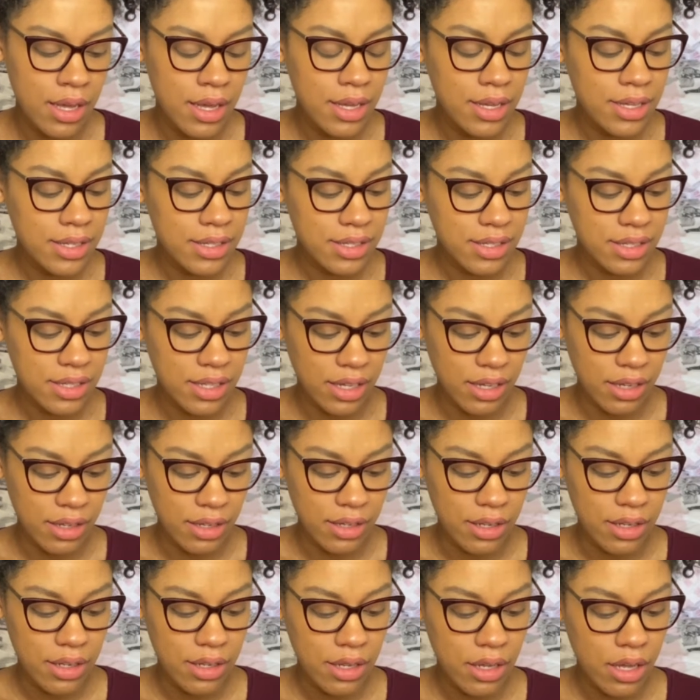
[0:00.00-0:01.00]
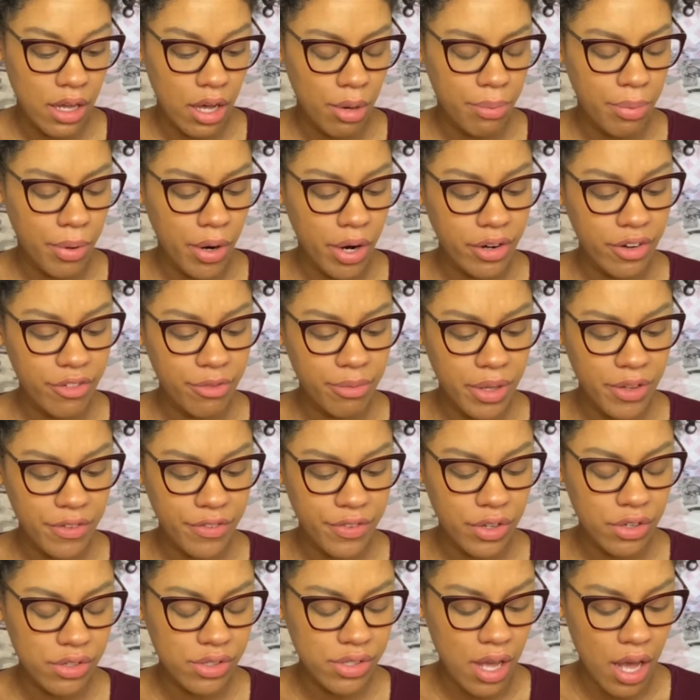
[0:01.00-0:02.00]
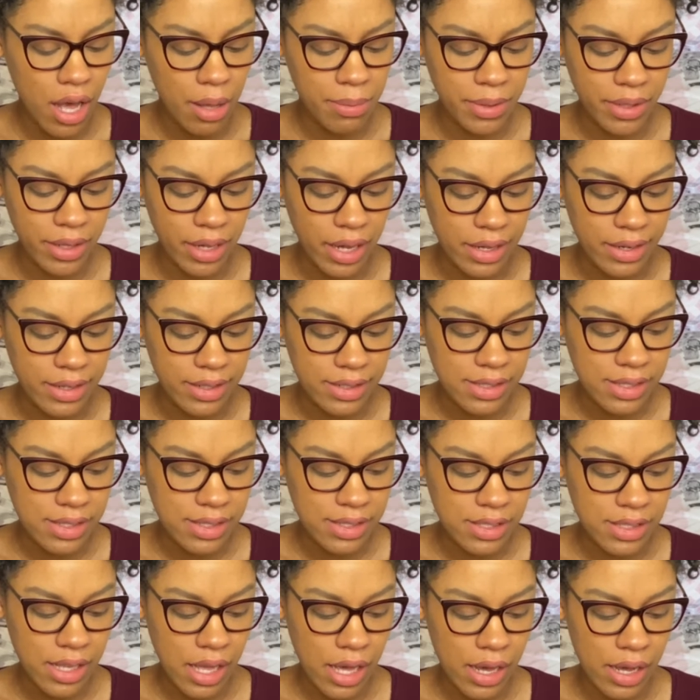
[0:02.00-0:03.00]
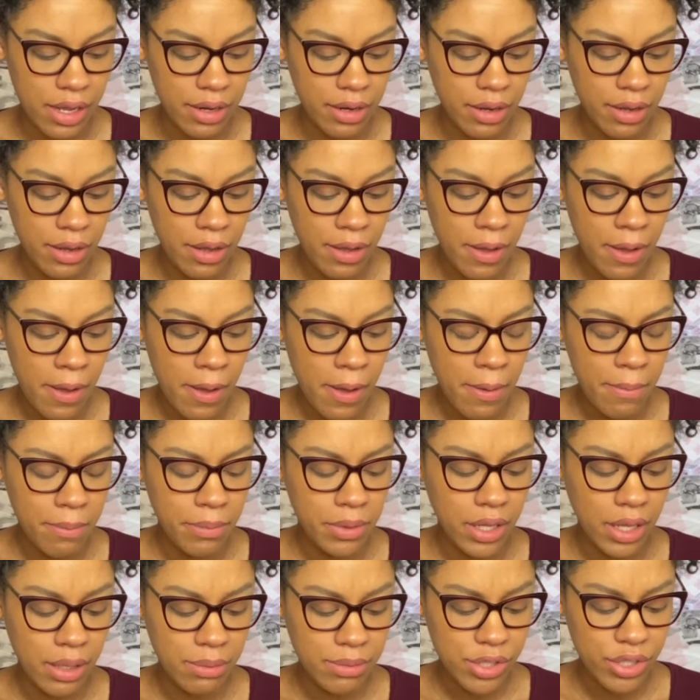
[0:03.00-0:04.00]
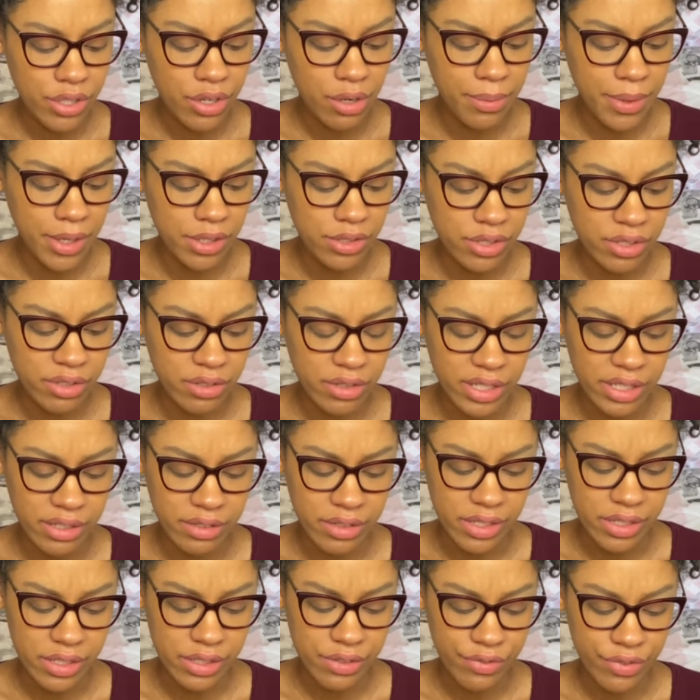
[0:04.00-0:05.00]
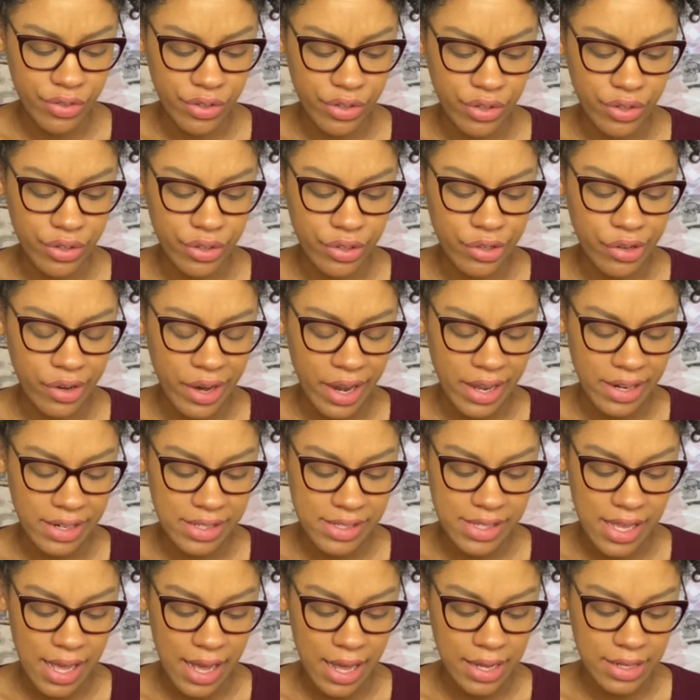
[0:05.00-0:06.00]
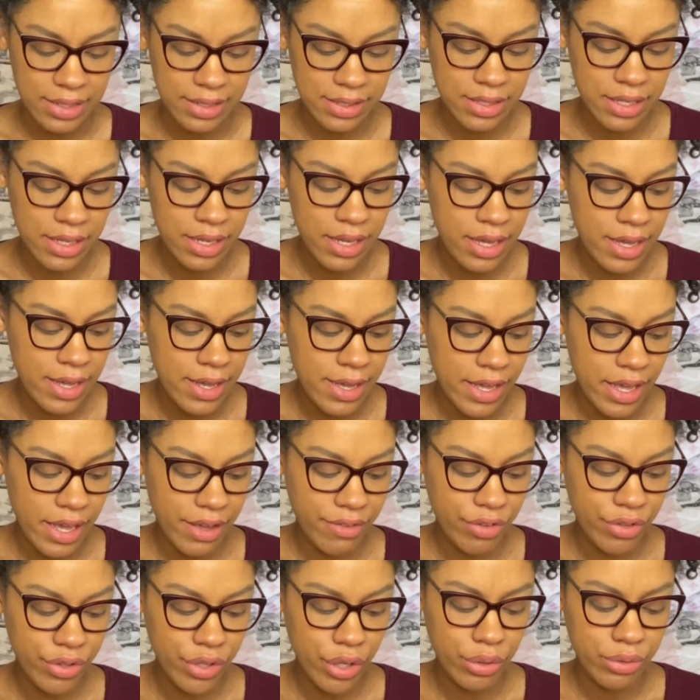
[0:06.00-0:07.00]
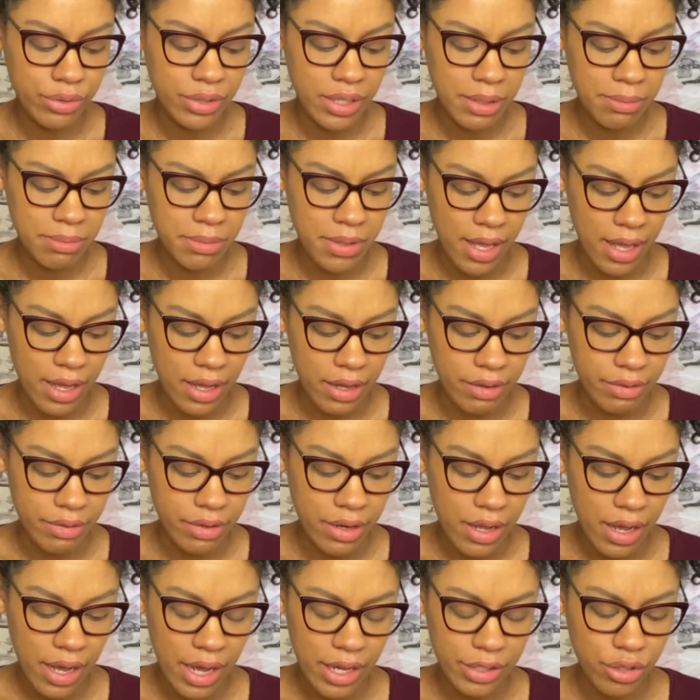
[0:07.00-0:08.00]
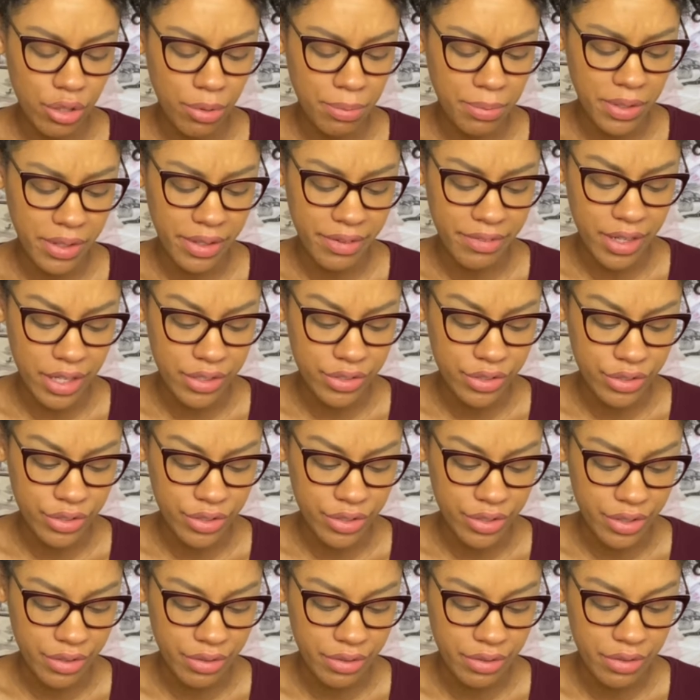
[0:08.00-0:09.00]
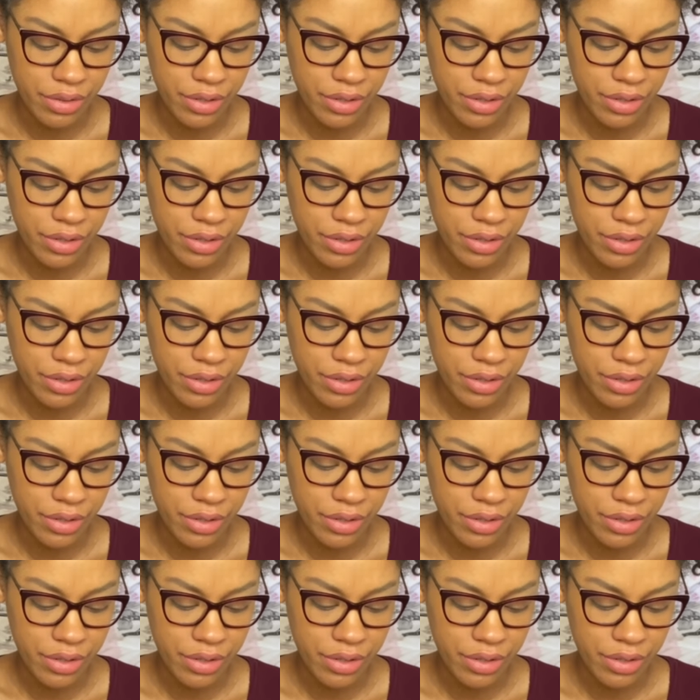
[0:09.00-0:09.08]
Still, a part of me feels obligated to assign blame to your mental illness for your heinous acts, even though deep down, I don't believe that's true.